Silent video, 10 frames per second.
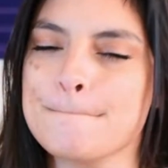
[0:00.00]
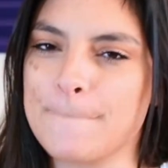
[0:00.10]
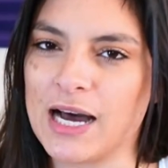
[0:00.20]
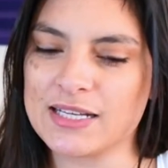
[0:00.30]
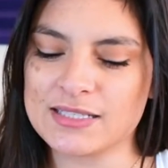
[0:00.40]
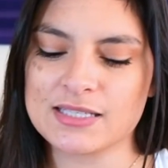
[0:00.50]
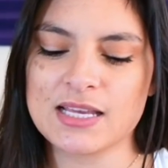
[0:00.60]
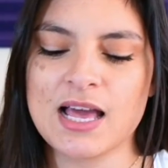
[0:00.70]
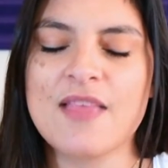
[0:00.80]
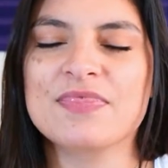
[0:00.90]
But
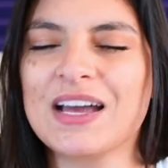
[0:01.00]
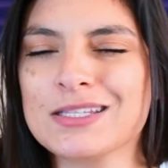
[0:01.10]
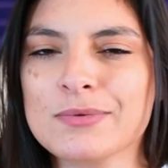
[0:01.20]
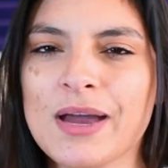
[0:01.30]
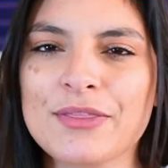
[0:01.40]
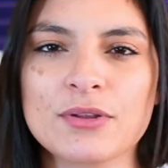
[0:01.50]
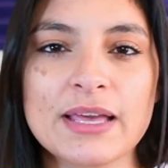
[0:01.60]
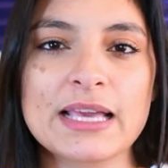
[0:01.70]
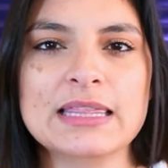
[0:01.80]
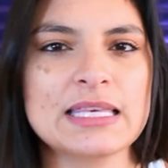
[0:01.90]
that's why they're
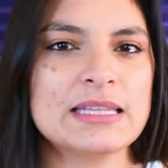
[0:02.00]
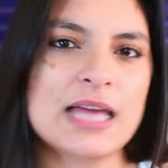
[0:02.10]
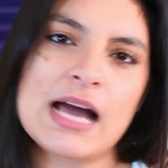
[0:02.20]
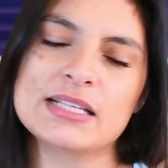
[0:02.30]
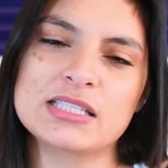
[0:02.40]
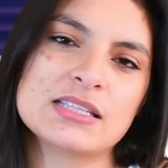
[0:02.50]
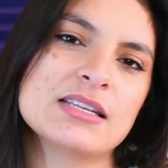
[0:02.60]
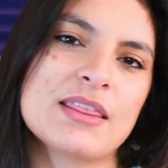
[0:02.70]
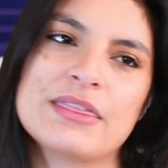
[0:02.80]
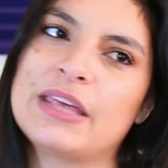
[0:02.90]
like the last
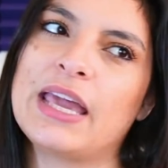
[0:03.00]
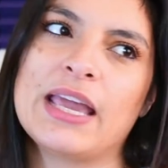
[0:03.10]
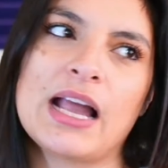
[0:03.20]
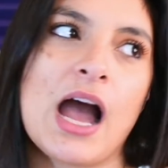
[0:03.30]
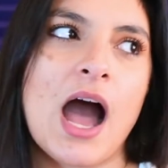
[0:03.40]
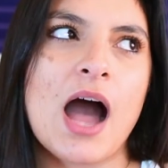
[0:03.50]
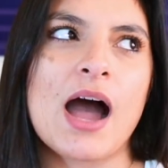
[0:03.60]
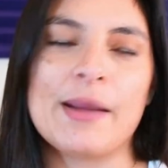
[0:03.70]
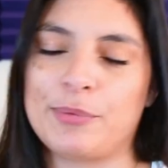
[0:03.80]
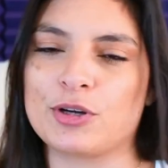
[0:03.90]
thing
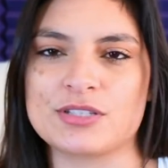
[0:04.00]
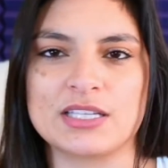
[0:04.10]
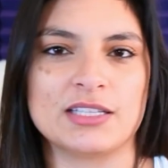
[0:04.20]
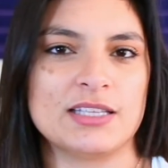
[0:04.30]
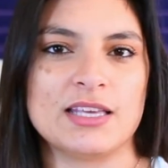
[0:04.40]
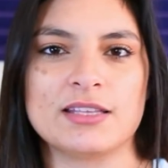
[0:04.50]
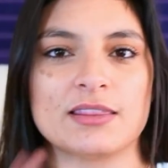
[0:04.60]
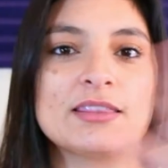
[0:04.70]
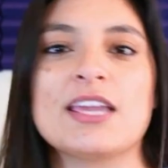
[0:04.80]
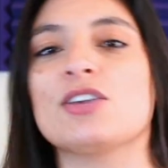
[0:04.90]
I personally
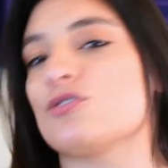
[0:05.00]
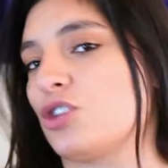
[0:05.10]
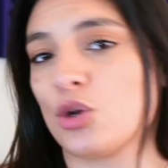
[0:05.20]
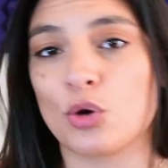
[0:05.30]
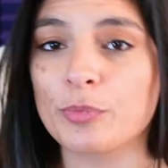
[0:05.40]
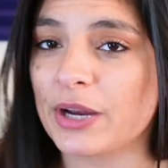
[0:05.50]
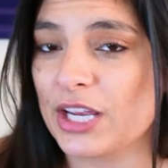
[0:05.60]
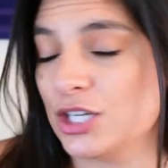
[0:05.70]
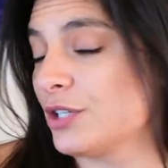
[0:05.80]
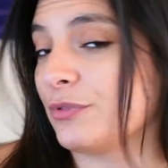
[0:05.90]
think you should incorporate
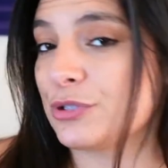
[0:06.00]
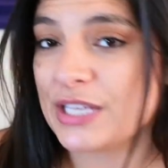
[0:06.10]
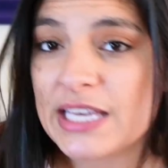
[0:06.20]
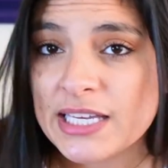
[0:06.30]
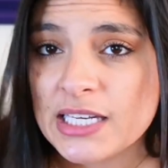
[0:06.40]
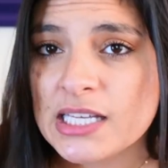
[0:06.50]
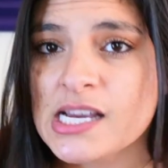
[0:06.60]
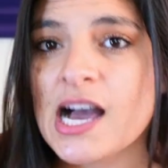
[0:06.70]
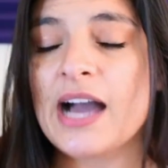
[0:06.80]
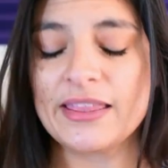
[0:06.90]
in your routine.
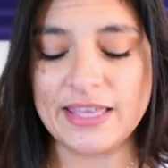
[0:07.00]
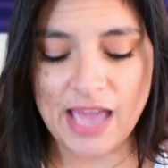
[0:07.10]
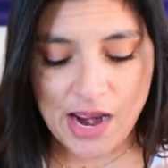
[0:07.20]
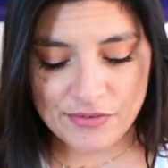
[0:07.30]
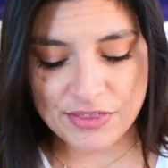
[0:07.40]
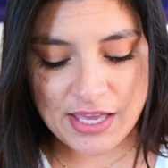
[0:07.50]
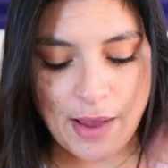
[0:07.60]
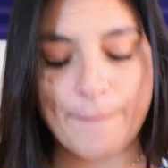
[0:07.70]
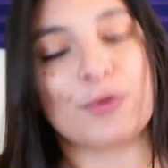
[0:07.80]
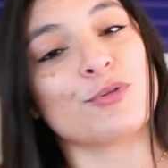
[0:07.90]
I think everything
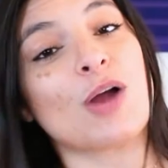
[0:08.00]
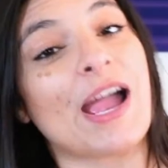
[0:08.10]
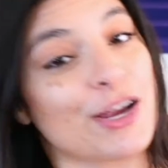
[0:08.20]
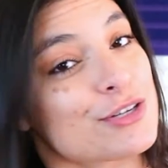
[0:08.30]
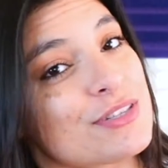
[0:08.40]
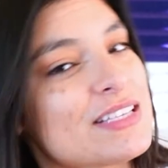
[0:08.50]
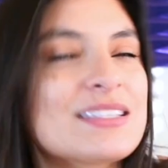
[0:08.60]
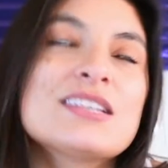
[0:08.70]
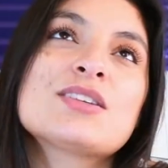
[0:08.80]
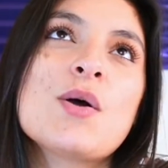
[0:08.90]
prior to this
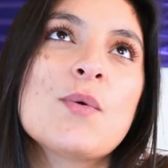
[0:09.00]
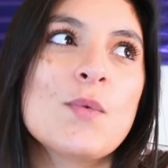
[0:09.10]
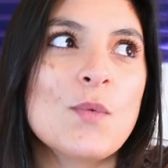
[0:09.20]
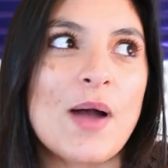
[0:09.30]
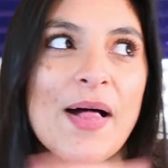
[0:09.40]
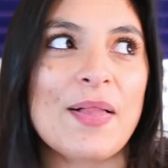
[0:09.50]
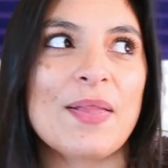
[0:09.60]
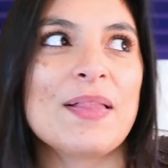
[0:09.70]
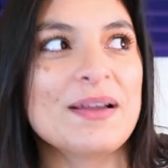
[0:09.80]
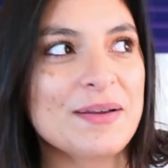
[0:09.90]
is
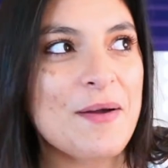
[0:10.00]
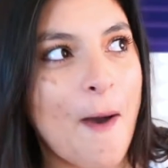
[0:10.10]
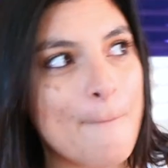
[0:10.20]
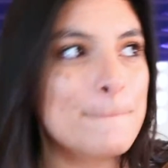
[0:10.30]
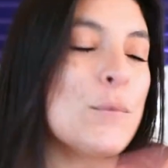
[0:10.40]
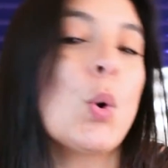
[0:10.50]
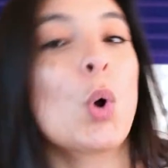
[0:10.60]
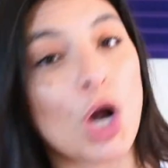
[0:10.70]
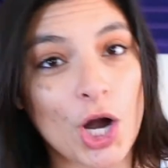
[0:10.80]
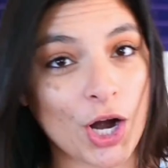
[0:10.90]
well
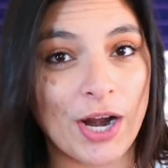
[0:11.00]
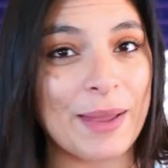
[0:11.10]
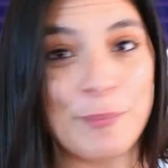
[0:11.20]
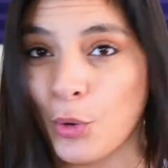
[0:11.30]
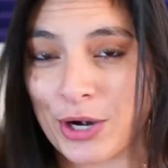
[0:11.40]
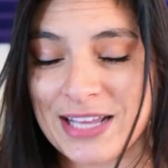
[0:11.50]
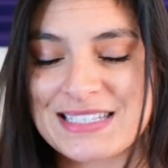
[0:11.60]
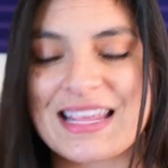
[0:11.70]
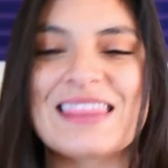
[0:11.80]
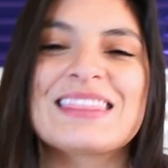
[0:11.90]
more
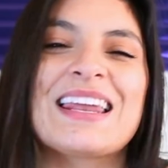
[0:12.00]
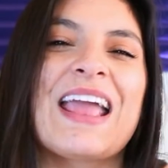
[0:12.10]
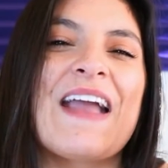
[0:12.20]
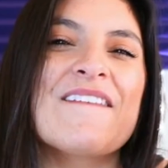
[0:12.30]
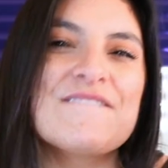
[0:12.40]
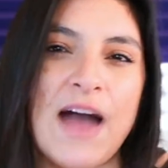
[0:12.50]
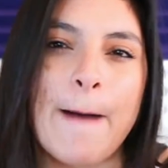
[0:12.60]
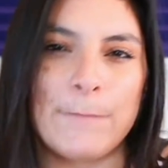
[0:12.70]
important than a fat